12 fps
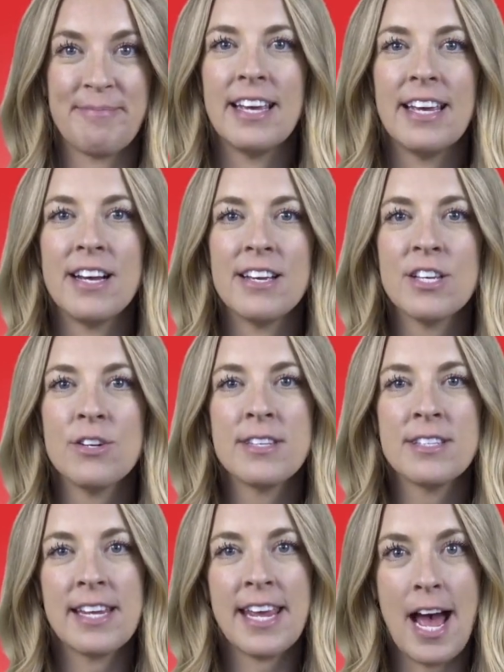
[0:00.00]
It also
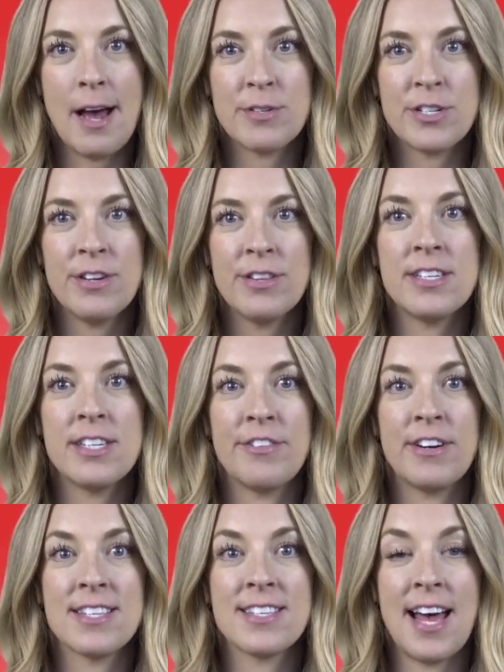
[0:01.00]
doesn't capture the
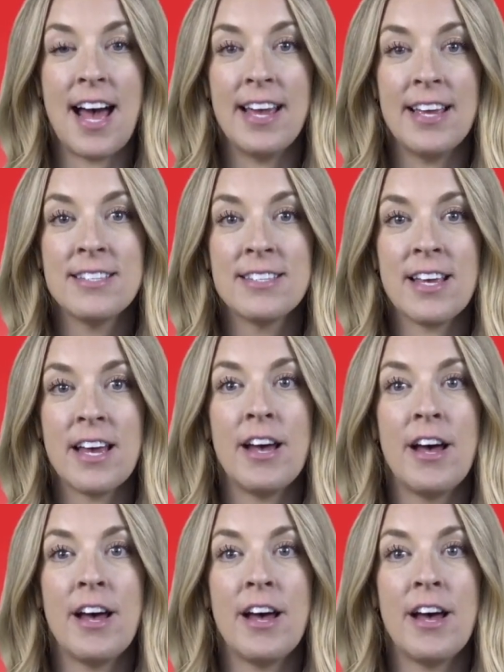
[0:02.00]
different size